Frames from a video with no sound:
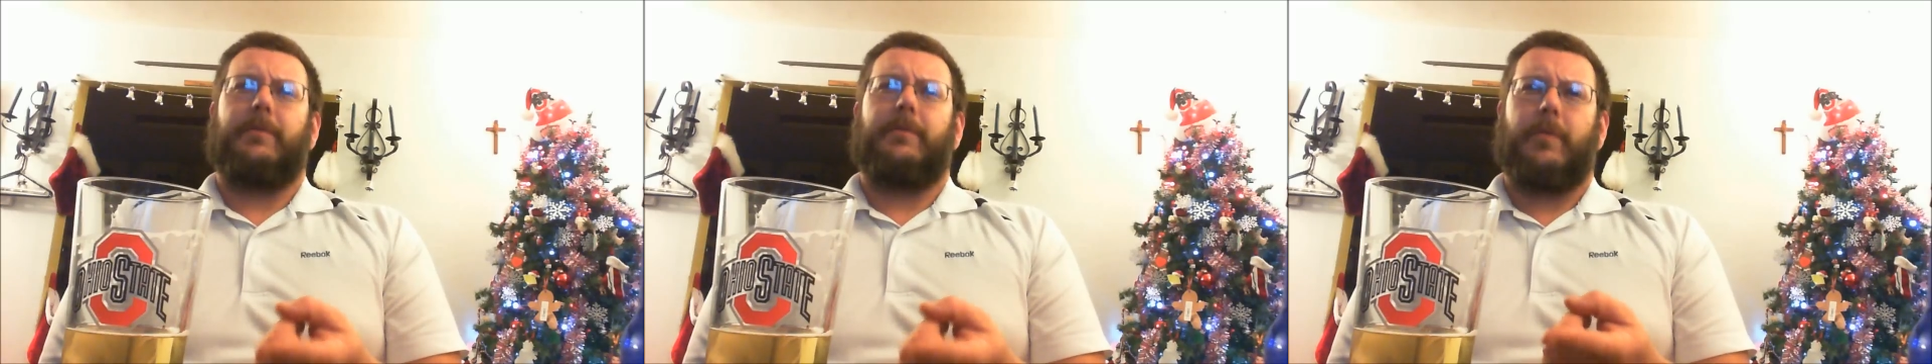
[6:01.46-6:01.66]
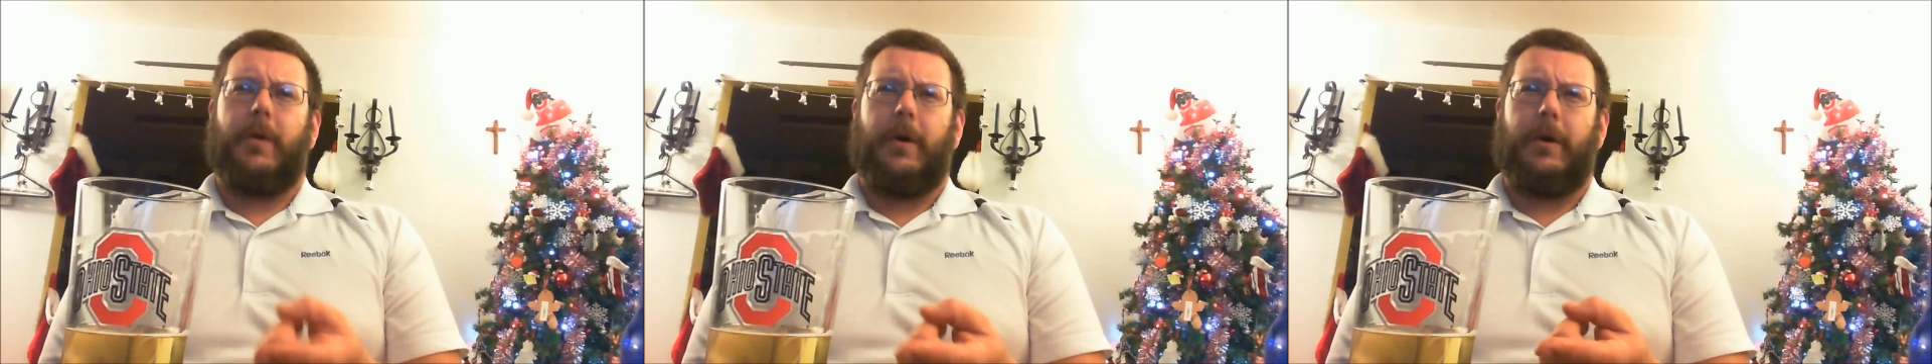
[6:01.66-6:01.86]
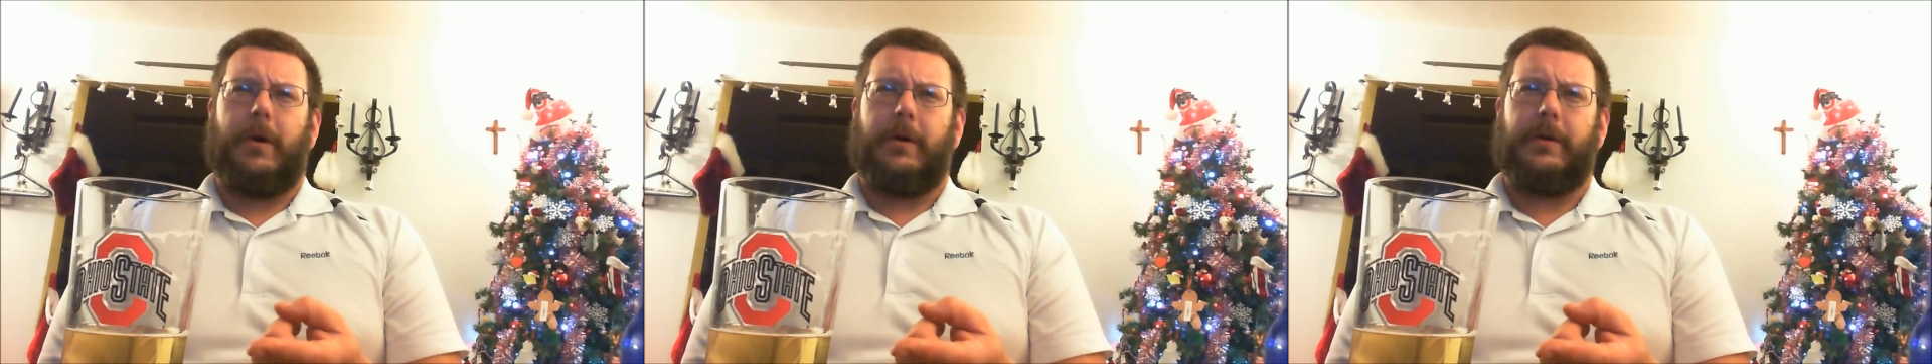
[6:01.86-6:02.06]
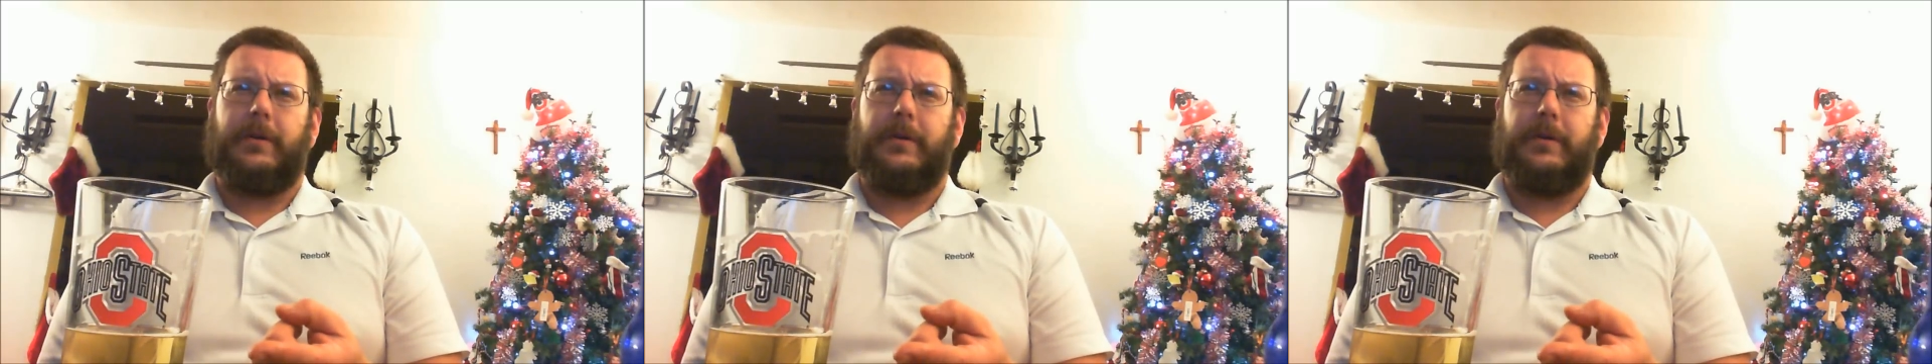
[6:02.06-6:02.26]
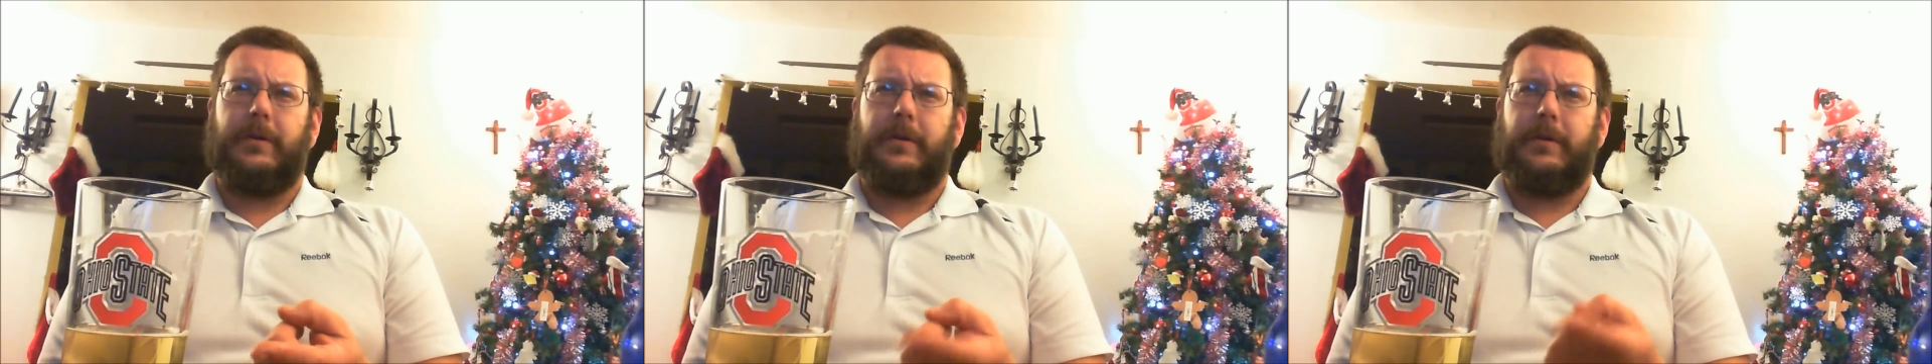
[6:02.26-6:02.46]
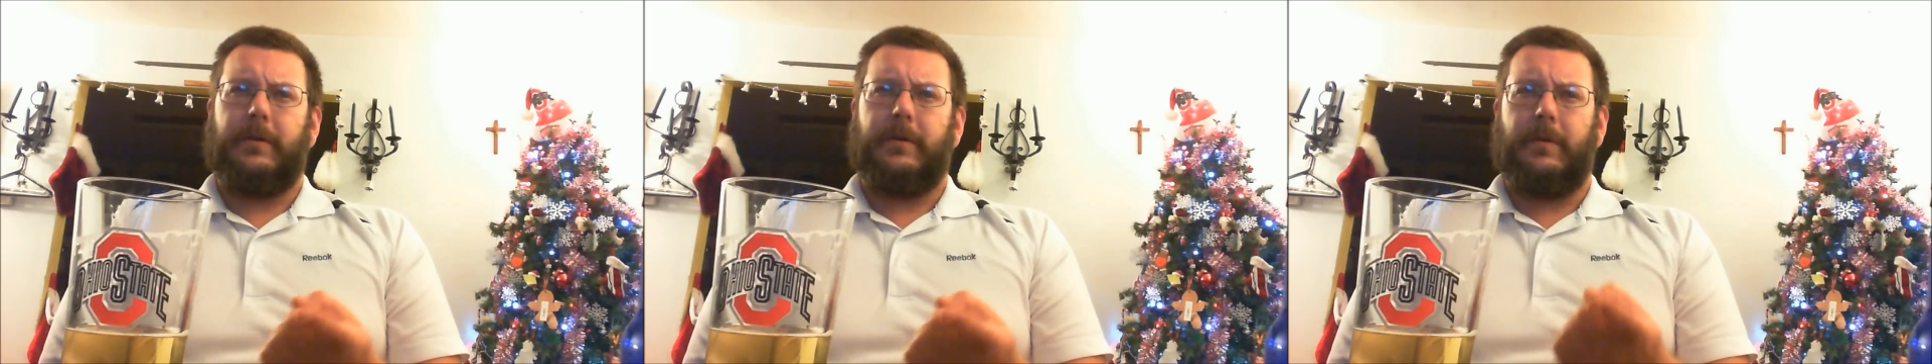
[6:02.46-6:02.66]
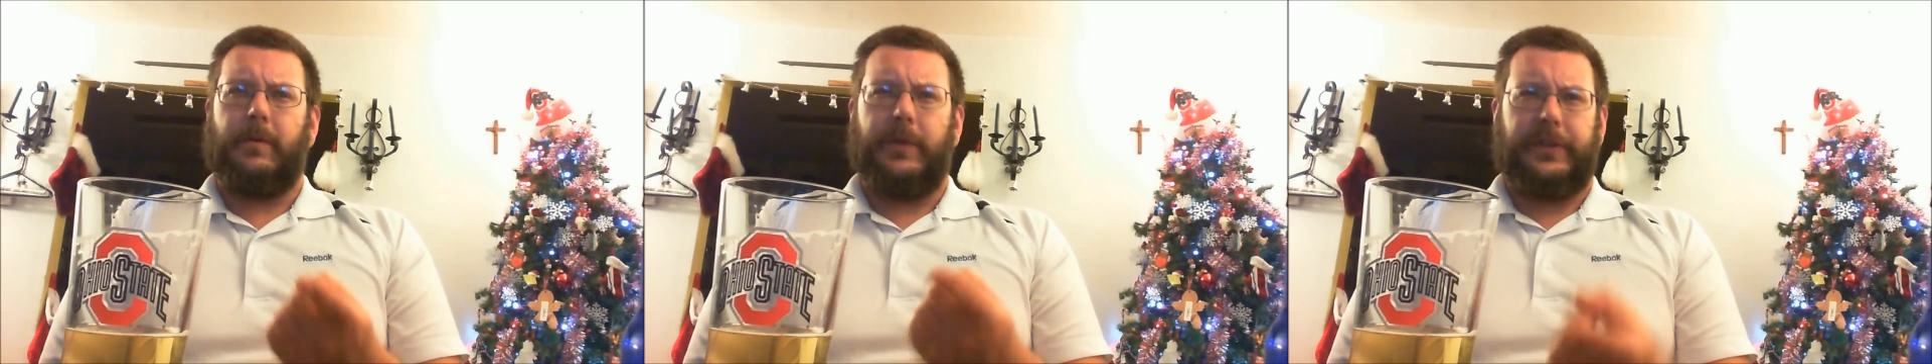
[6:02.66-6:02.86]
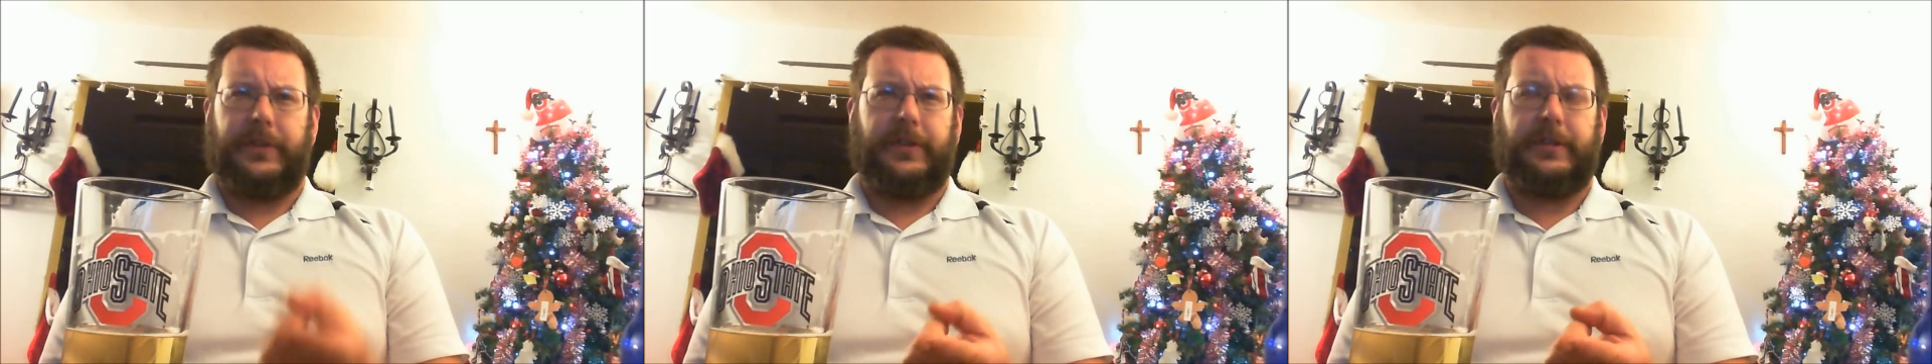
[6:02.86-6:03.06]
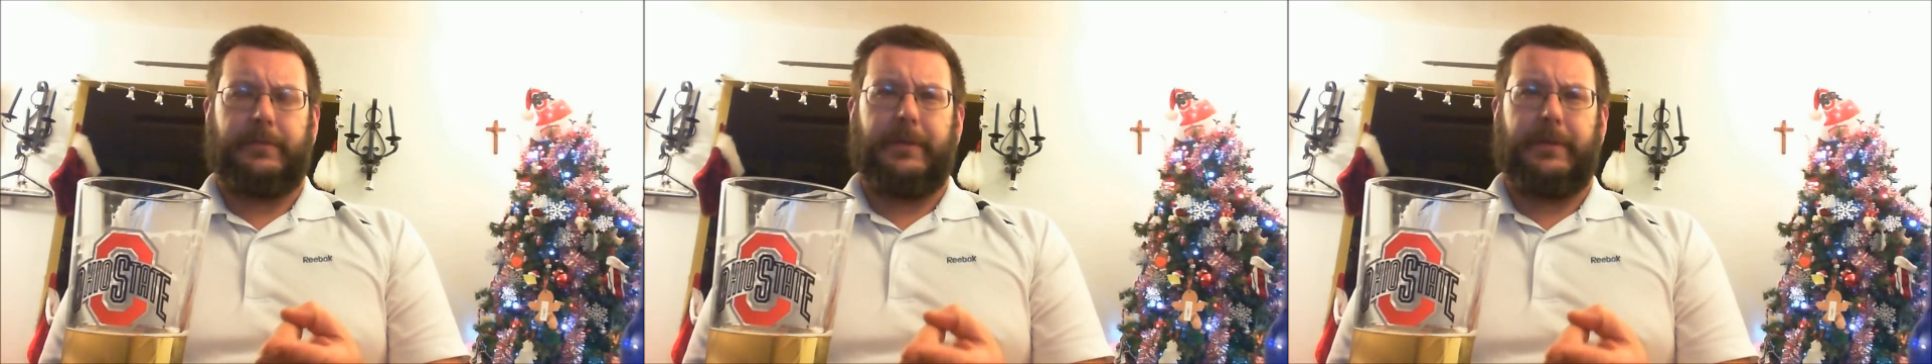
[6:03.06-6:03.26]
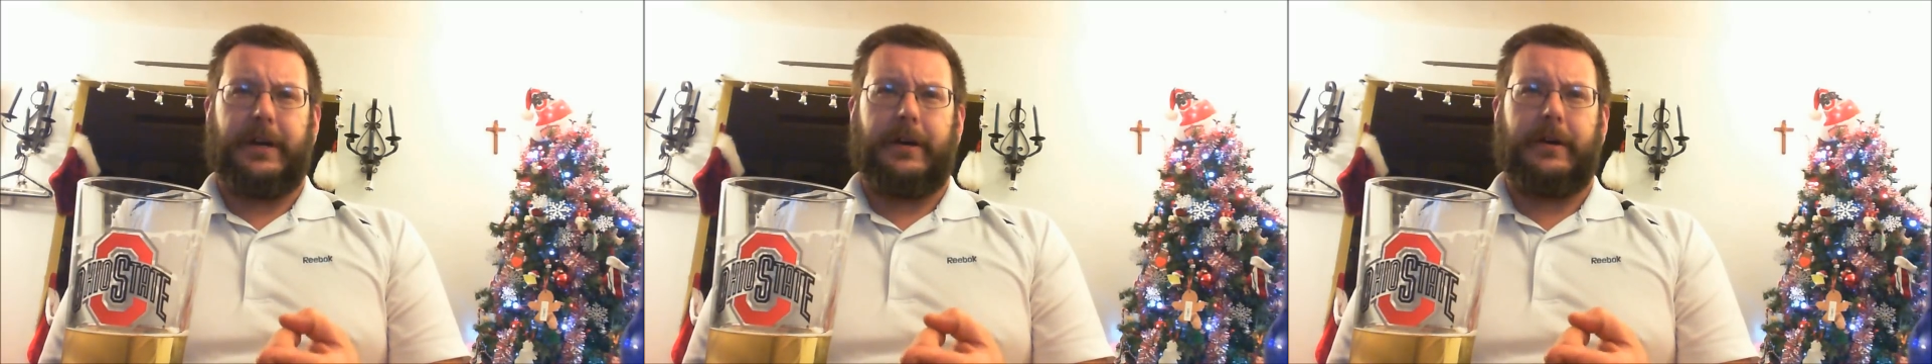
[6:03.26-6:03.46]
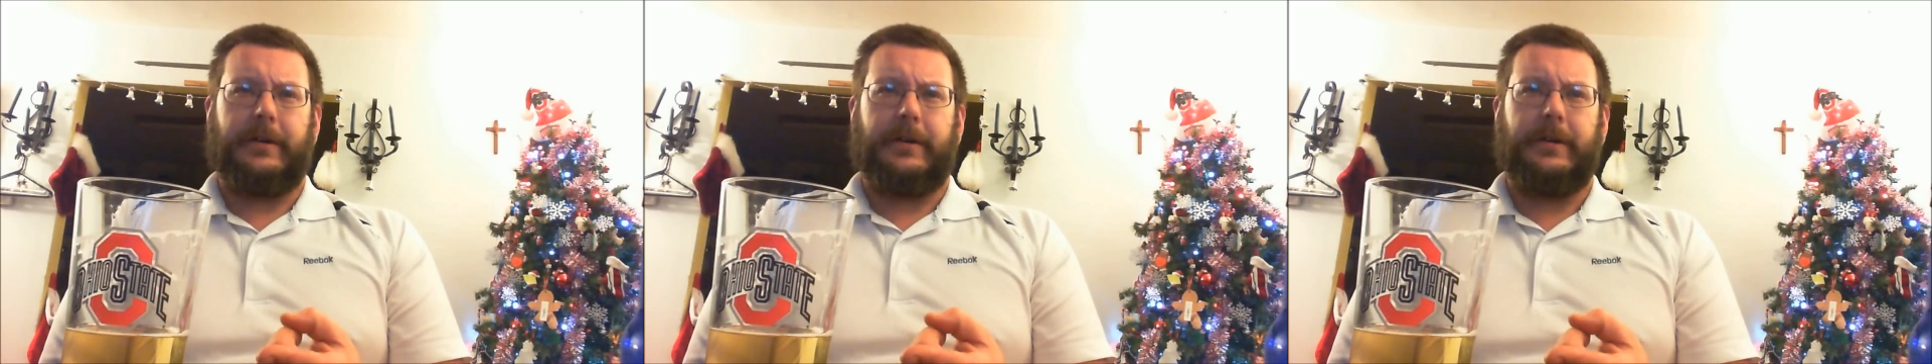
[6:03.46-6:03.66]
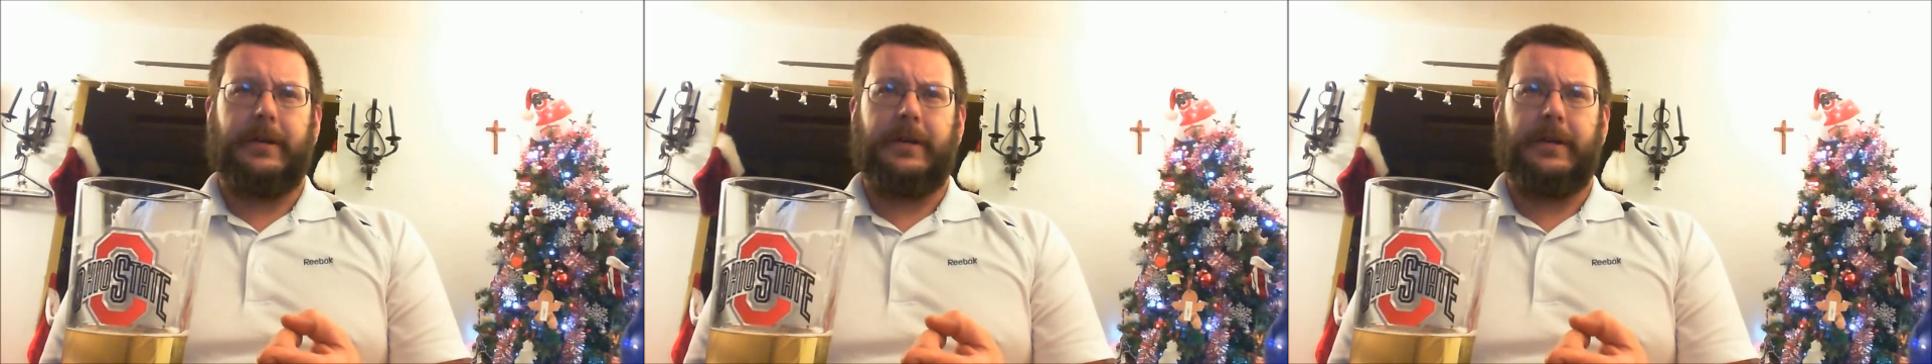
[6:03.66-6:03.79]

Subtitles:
wrong with this beer,